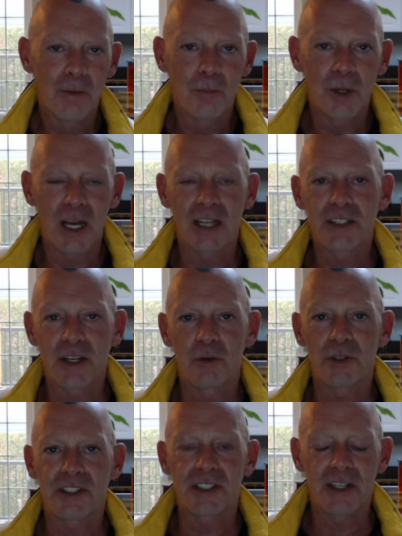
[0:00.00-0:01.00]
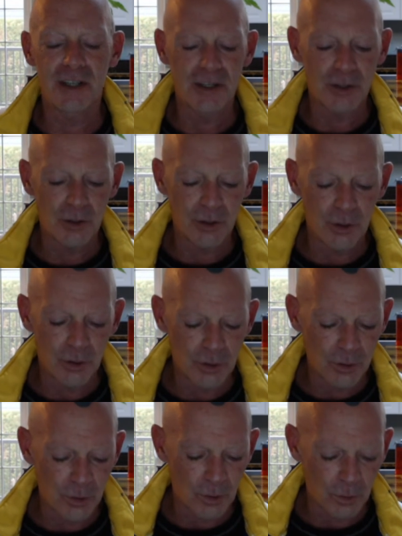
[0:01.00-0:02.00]
But as I was saying,
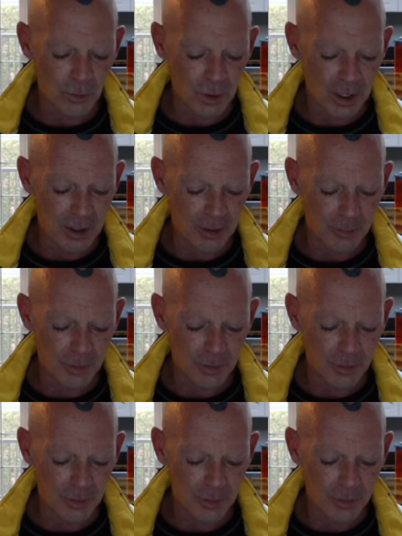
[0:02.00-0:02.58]
you know,